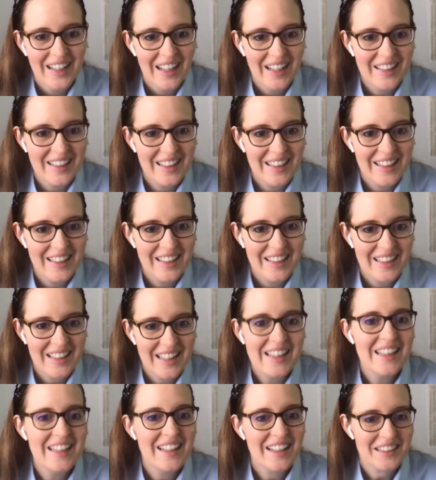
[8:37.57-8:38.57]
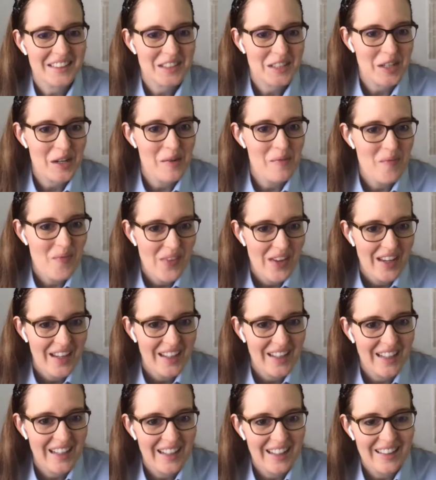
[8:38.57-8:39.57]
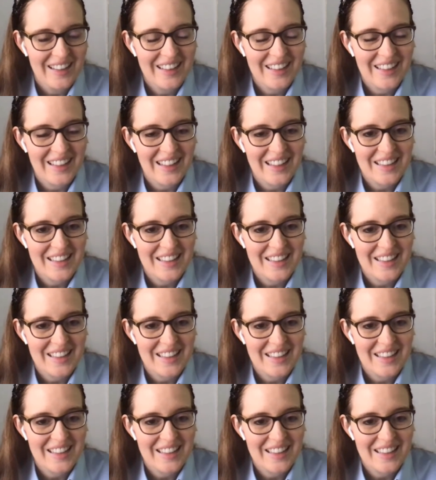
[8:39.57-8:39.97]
and then the ducks come, and